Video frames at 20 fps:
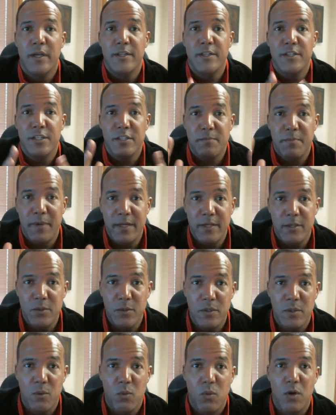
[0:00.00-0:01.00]
just by
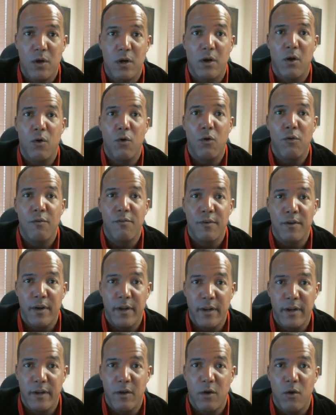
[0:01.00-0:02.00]
doing the work over
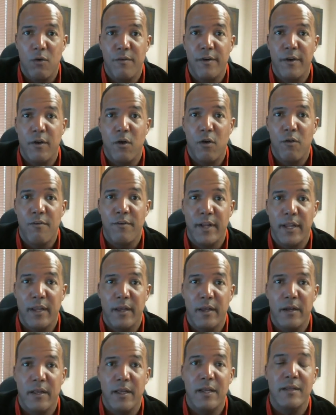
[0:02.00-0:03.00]
and over and over
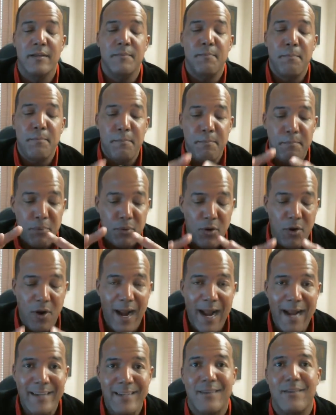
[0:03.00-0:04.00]
again in a
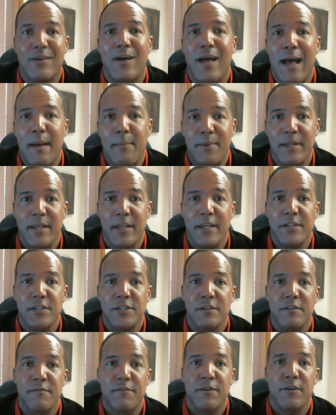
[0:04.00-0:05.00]
practical
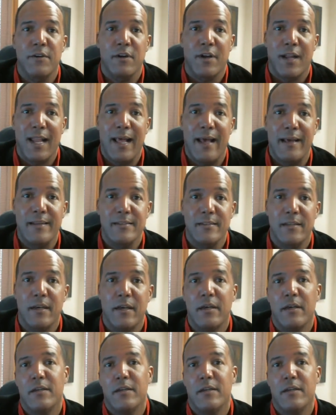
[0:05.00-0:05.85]
application for your class.